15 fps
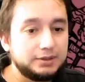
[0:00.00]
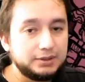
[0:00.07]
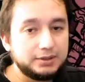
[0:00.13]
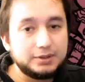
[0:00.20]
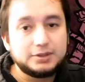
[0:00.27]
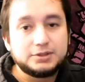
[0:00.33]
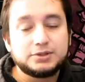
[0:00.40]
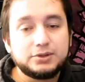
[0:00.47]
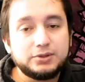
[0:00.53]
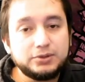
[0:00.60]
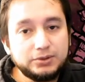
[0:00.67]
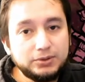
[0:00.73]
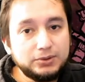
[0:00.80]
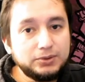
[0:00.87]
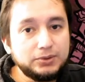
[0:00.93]

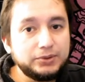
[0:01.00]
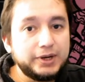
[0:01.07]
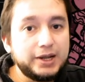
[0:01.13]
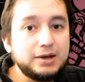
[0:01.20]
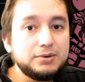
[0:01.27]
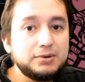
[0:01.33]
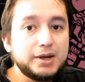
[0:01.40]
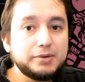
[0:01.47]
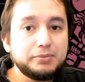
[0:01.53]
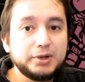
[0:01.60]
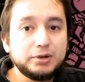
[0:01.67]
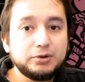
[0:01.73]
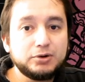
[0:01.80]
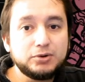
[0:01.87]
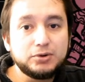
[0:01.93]
So now I will
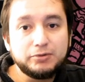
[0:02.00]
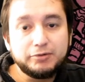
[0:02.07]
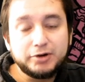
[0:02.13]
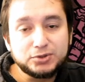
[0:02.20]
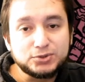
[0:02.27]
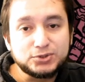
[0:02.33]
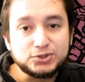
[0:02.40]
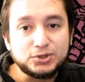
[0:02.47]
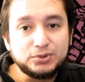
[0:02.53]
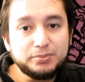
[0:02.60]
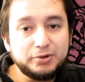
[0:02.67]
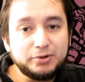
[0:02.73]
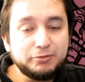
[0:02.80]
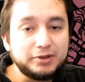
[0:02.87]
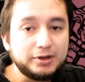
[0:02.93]
go over to some
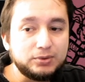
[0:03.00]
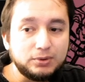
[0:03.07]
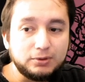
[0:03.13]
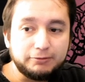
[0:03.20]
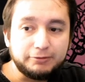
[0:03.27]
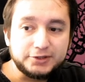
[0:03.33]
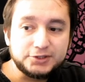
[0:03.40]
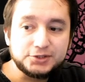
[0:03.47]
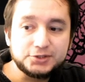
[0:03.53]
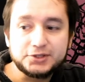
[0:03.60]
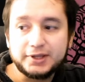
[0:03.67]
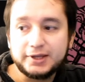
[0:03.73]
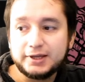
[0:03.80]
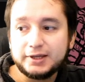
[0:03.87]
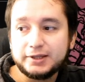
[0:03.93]
of the cool features
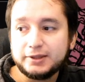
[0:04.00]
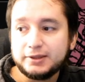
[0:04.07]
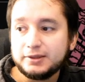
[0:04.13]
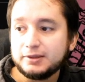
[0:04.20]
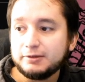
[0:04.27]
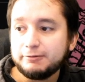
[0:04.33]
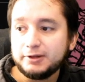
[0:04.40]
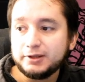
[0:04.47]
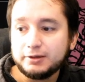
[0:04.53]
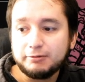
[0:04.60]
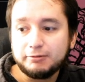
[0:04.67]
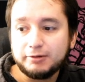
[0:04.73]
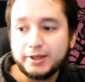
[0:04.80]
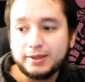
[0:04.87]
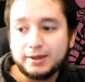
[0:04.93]
that
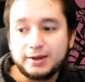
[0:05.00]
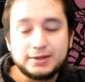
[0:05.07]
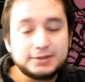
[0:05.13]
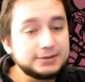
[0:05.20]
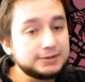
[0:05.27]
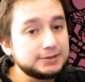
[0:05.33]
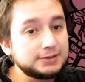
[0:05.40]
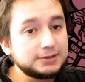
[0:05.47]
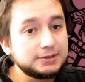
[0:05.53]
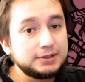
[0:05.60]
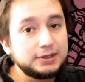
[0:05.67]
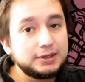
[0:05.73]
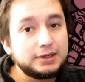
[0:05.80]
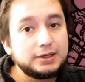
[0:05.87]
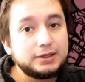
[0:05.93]
Filterblade has
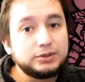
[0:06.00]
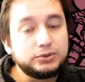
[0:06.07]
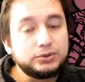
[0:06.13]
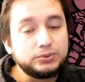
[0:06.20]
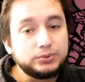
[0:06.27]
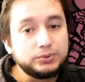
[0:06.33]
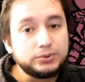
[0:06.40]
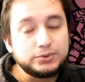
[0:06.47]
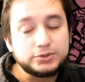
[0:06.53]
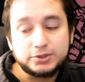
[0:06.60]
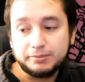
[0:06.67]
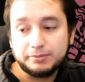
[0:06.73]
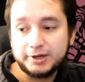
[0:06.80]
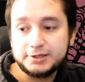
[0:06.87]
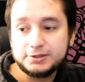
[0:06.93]
to
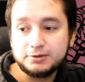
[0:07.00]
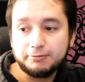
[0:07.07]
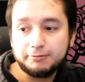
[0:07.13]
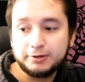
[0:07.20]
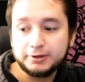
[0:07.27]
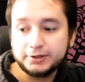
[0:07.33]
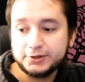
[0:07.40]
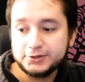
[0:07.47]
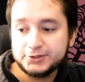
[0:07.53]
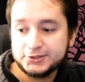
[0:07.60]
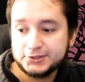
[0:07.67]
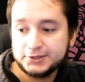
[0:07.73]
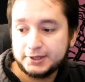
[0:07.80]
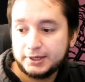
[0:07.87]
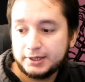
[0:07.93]
customize our filters.
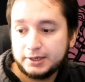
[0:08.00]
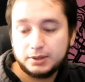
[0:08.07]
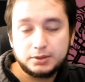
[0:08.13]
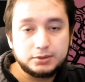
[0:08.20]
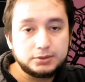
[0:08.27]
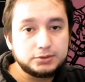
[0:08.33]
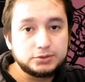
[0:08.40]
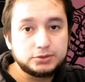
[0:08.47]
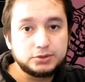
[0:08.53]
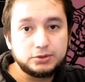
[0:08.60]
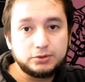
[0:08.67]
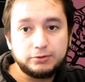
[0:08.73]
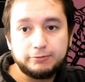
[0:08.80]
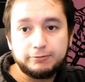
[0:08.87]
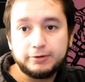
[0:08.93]

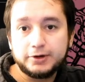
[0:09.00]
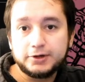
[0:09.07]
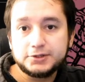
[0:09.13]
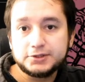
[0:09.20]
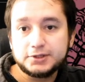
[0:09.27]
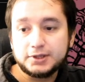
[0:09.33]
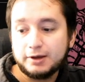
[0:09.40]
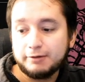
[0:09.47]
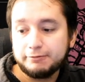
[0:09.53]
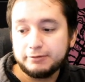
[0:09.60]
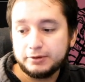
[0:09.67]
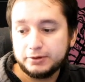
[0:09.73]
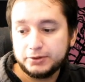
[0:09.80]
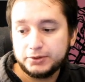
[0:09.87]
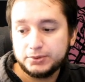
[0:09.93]
So first,
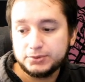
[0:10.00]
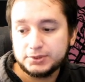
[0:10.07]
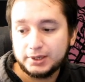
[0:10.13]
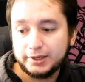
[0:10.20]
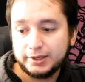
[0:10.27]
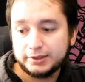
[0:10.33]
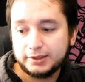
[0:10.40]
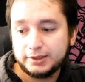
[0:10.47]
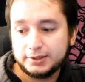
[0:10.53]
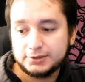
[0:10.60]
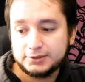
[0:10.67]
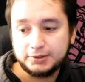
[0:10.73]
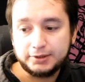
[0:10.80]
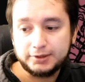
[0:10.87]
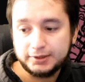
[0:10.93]
after you select the
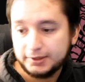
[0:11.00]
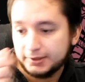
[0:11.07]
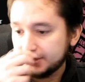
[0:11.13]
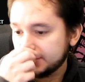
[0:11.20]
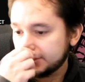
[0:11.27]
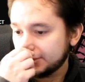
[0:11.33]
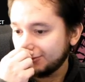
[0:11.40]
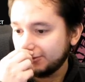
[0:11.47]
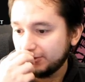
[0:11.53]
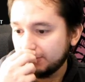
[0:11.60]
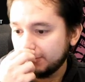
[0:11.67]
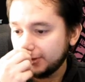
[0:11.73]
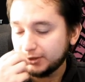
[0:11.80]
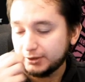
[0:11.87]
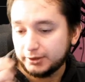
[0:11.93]
strictness of your
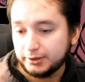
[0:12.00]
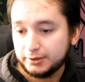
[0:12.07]
filter,